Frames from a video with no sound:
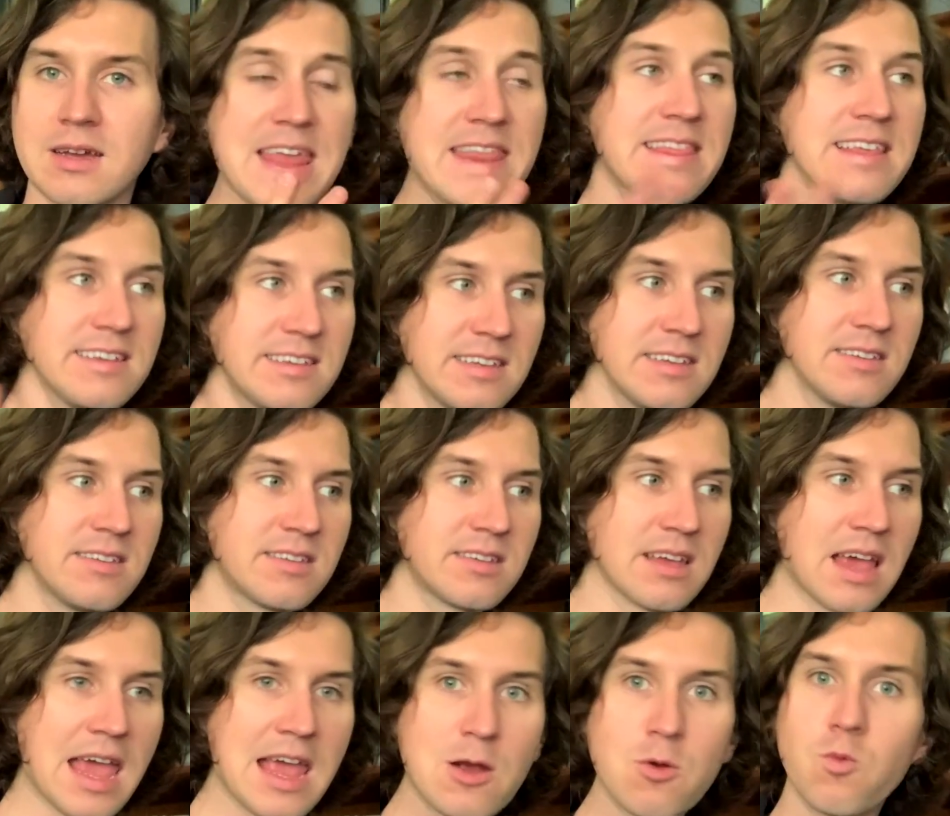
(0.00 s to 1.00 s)
And this is
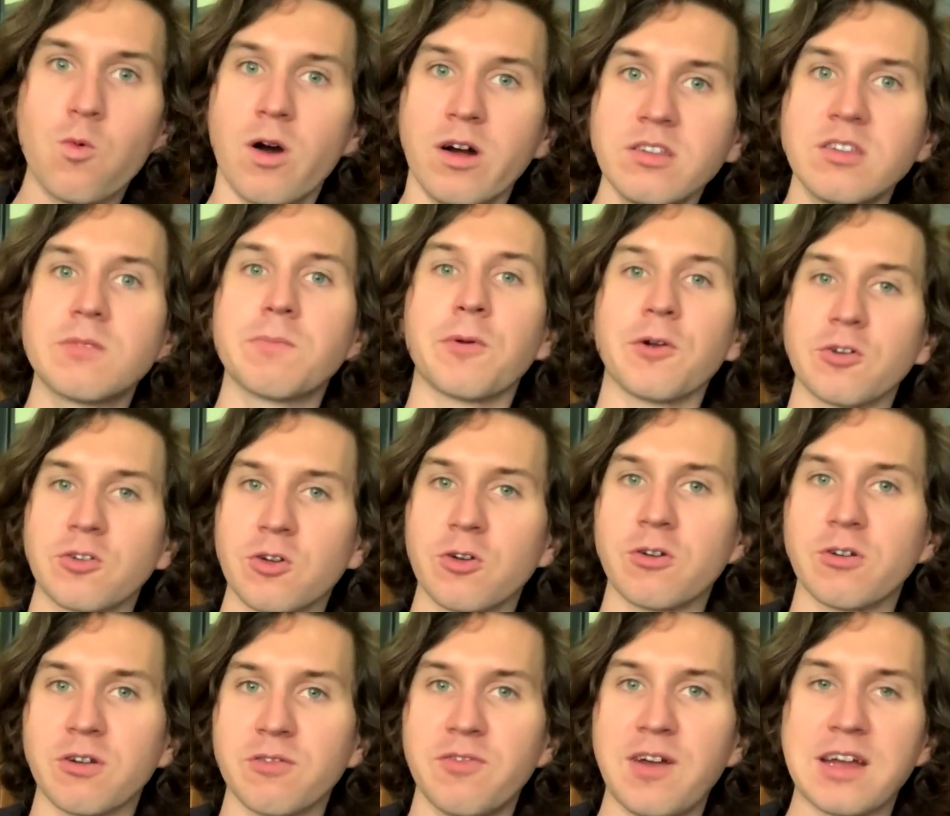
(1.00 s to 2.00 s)
a once per
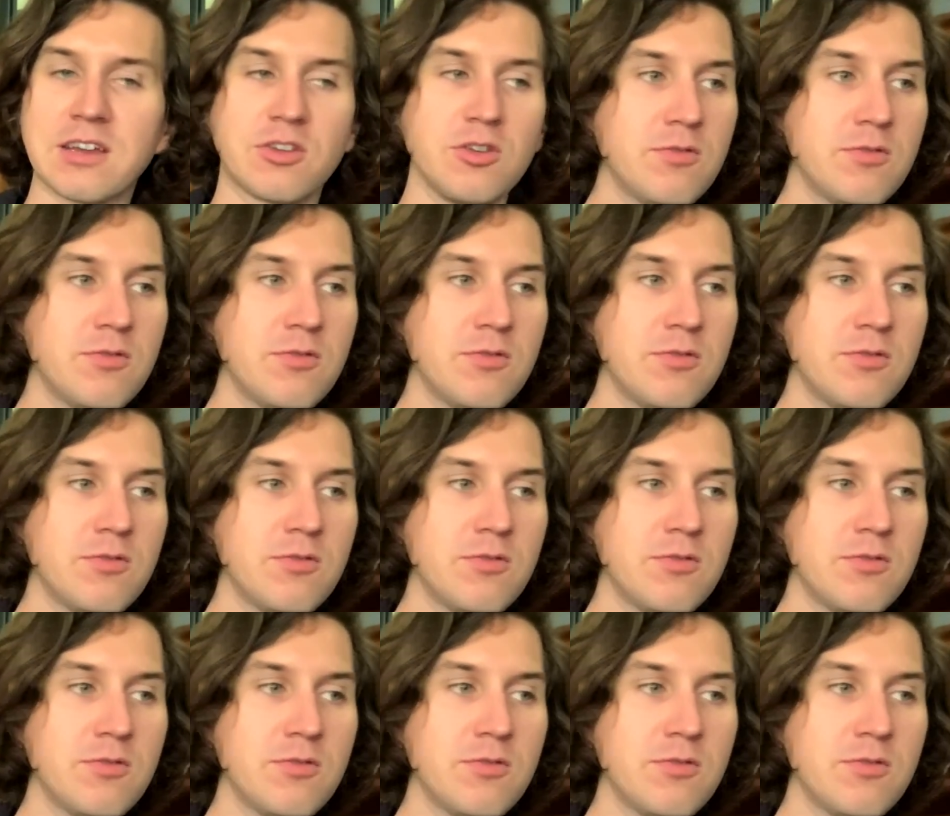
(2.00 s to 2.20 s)
turn effect.